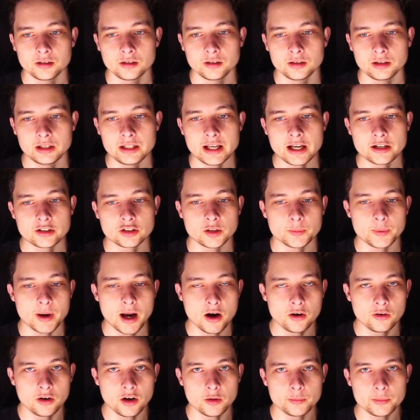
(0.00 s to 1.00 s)
the extra
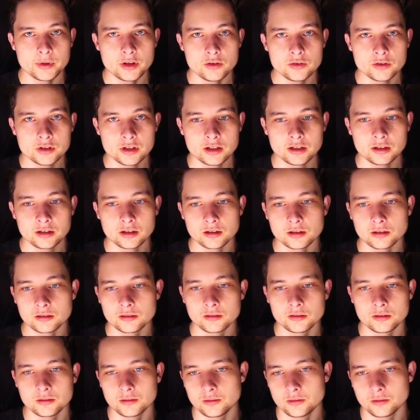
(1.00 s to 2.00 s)
power I'll be using,
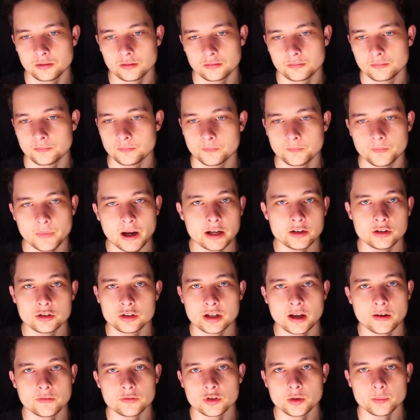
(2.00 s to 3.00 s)
I just
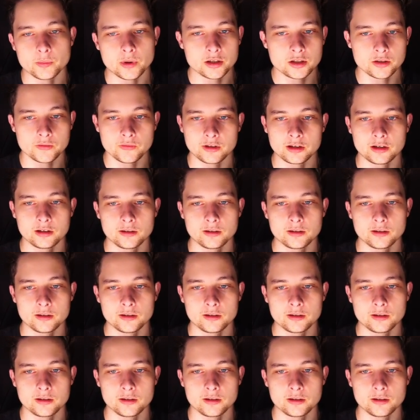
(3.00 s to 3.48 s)
have so much of it.